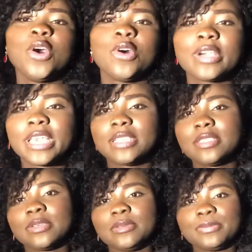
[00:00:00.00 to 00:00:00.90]
okay
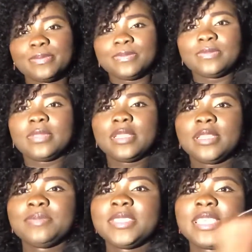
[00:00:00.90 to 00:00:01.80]
so
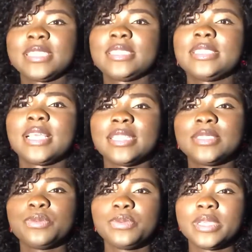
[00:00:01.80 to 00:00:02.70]
let me just start
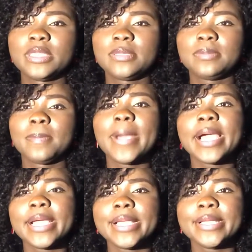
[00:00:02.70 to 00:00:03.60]
with
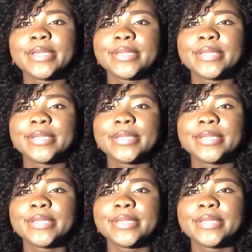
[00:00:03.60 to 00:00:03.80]
my